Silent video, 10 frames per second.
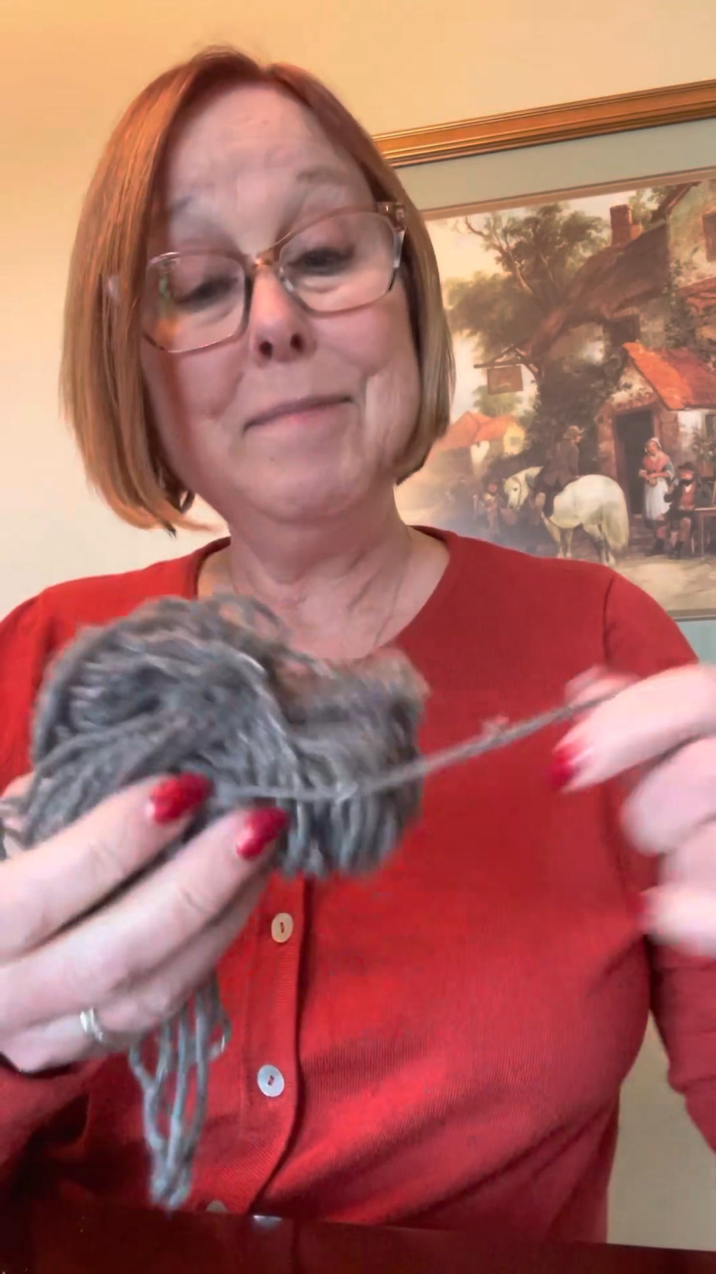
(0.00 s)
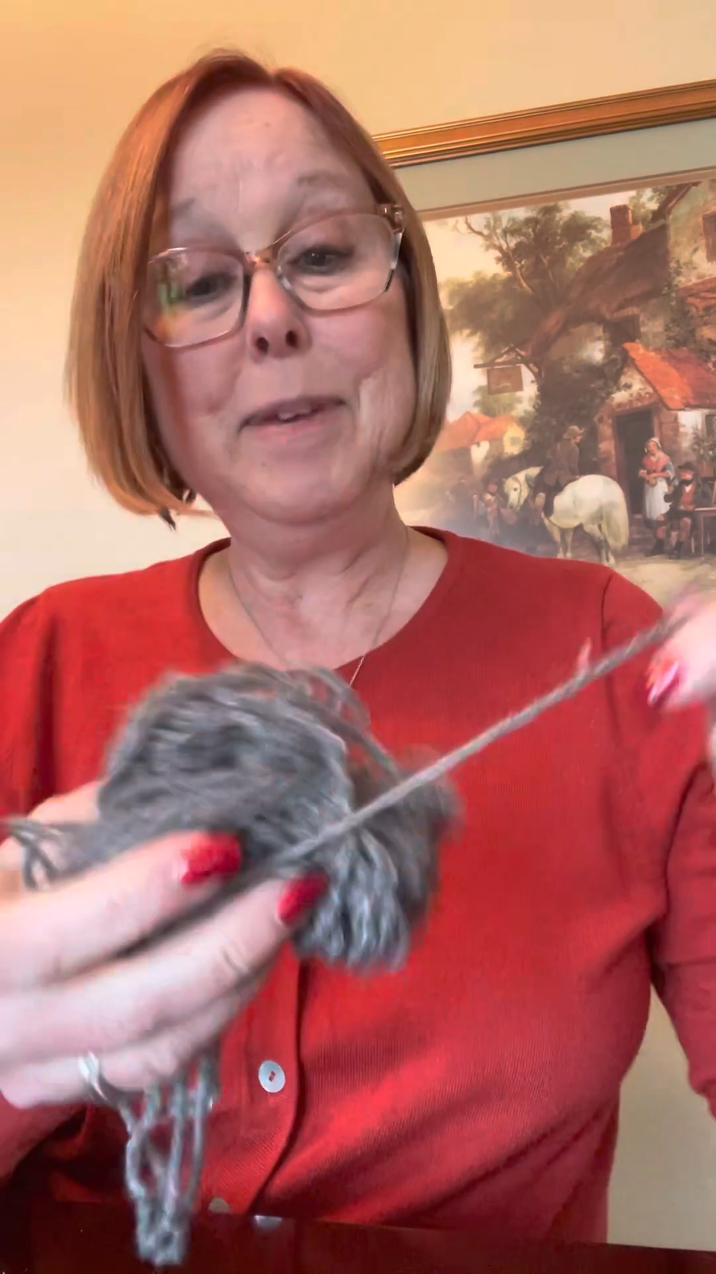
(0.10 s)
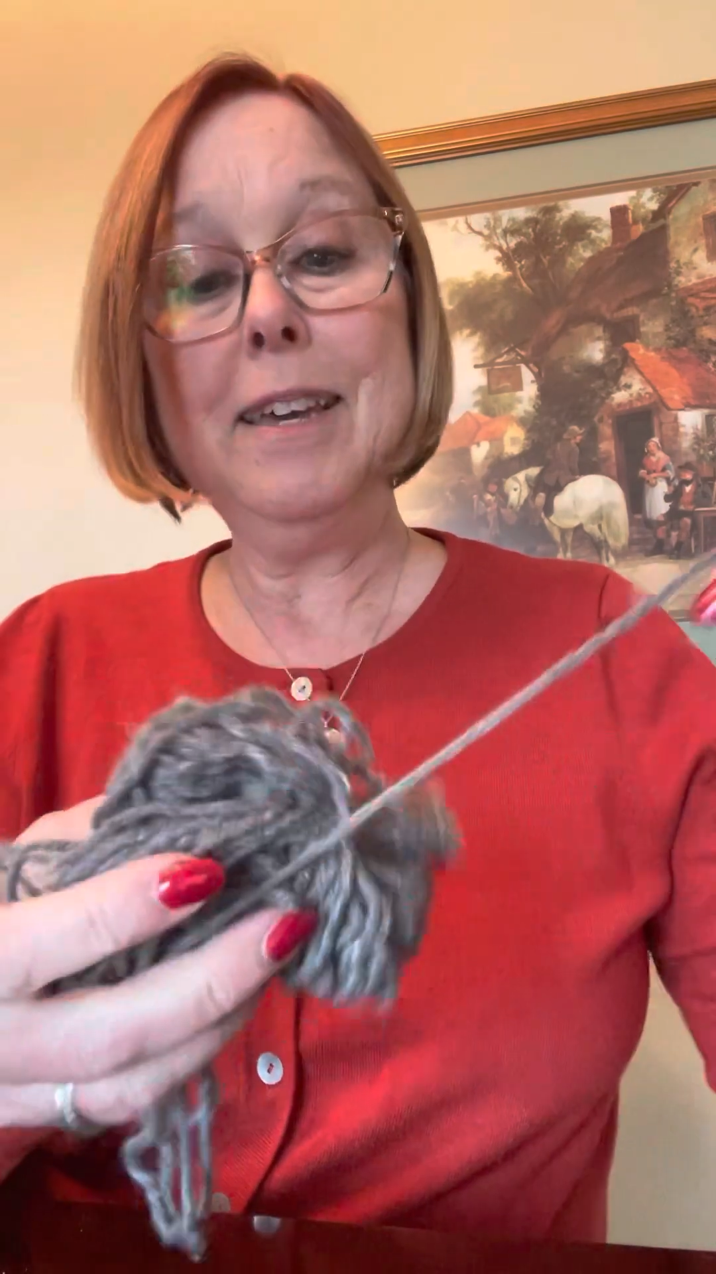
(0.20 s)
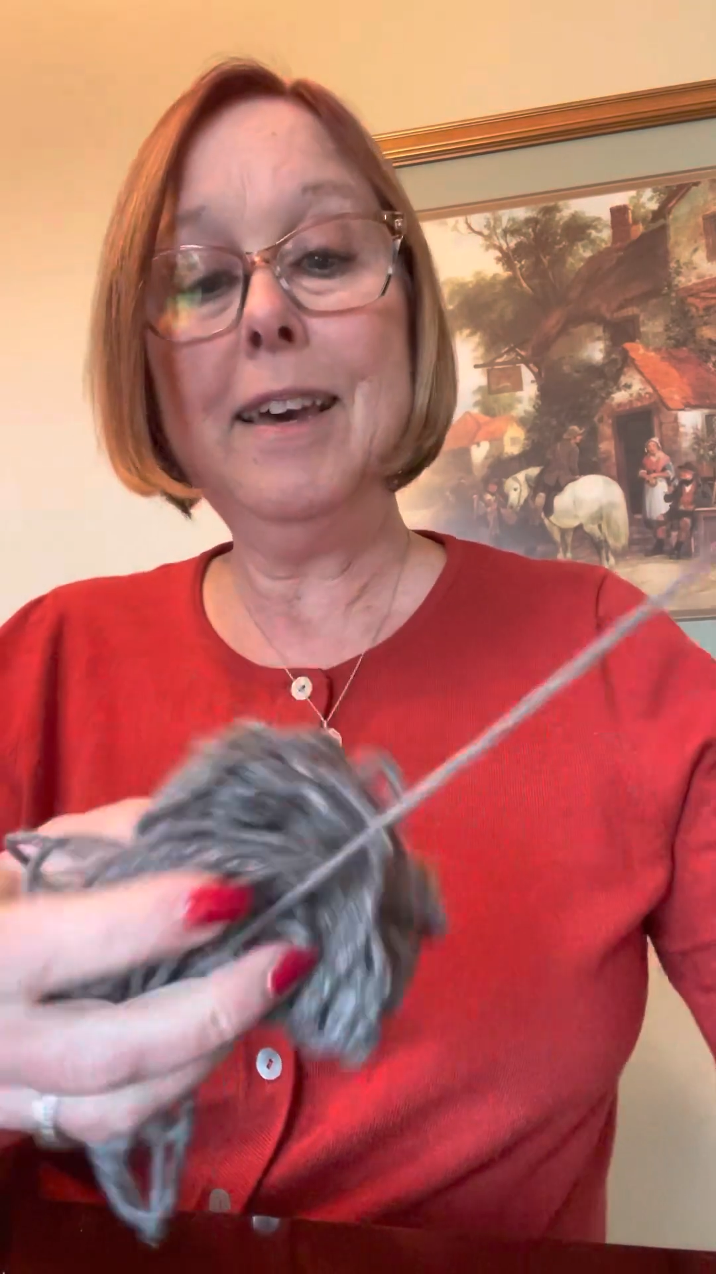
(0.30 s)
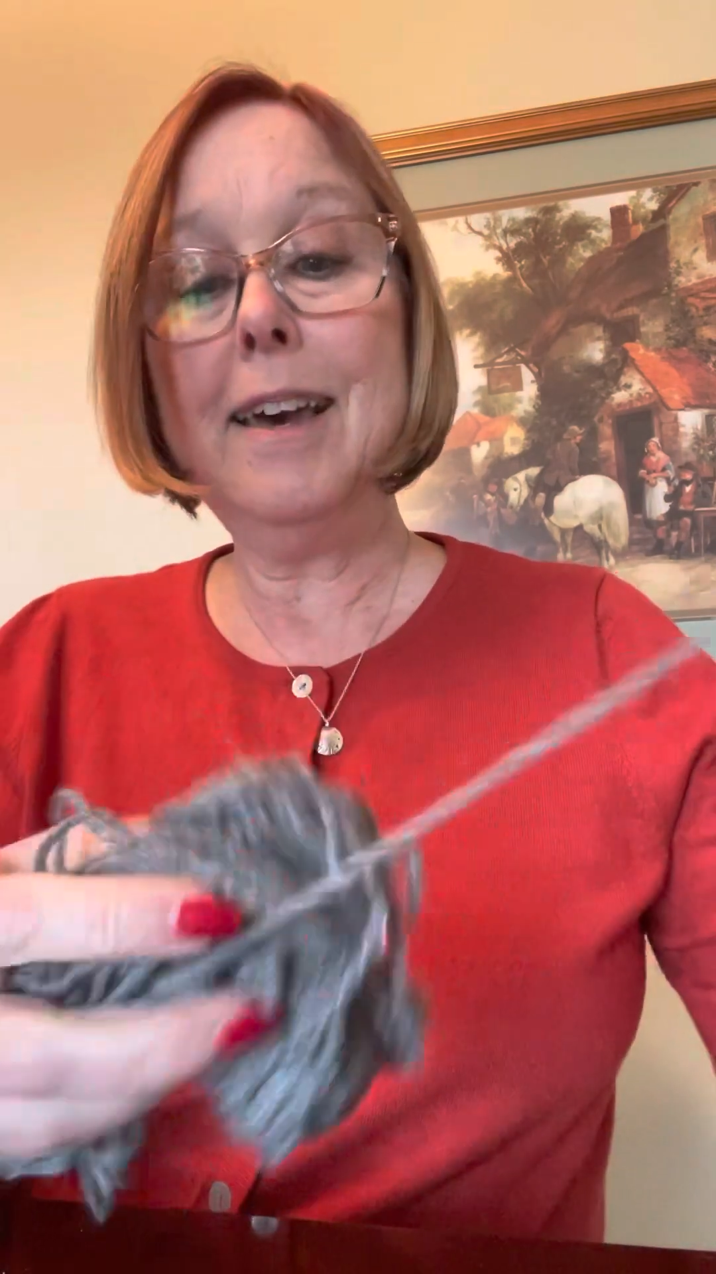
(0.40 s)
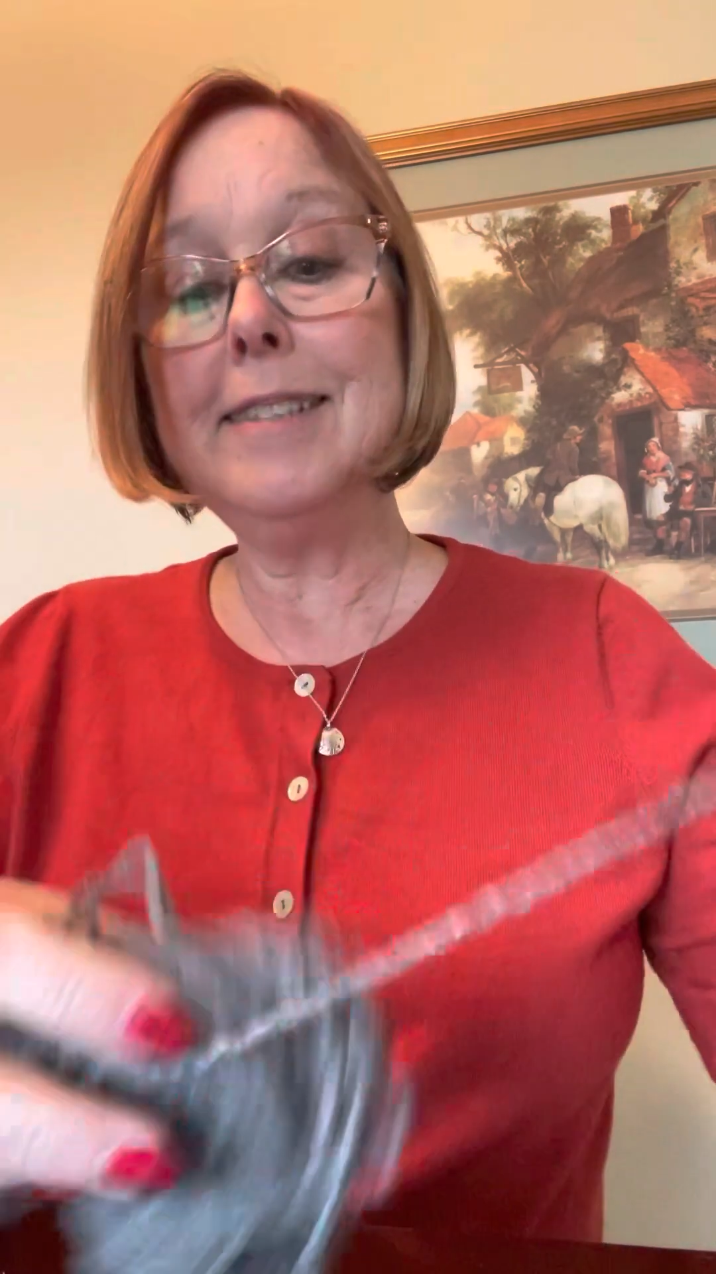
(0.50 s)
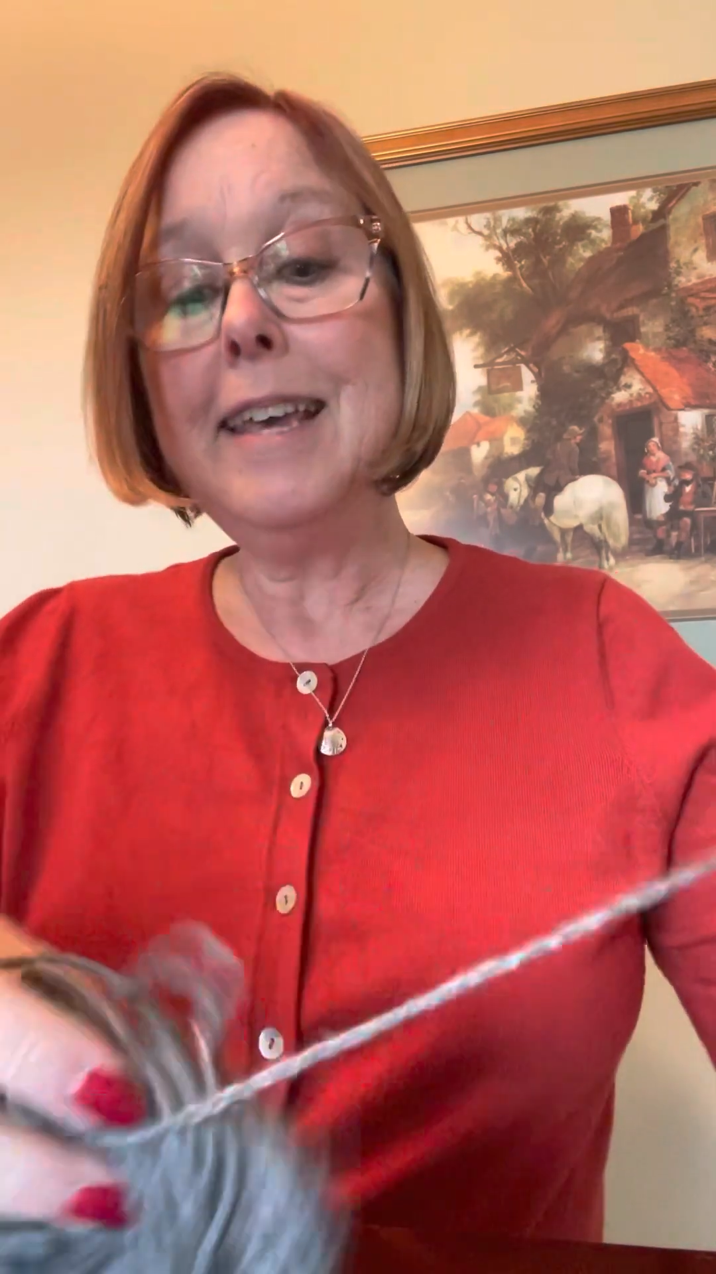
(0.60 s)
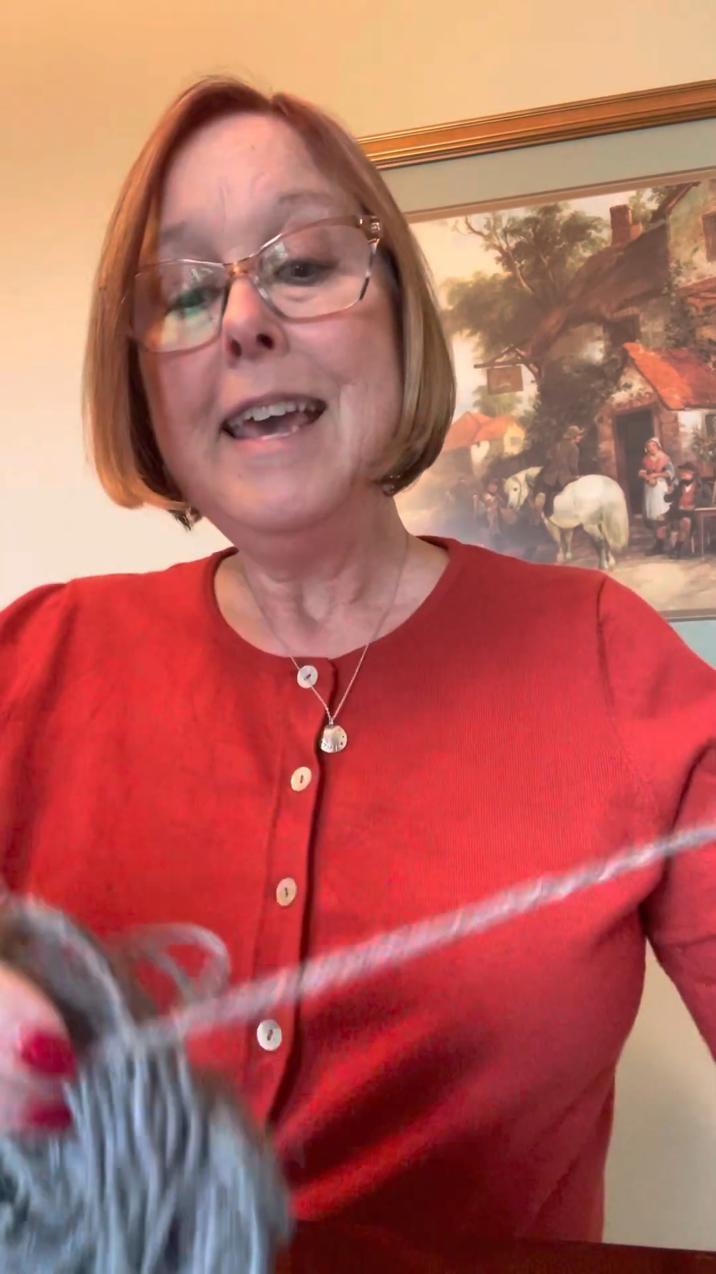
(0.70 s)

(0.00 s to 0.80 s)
because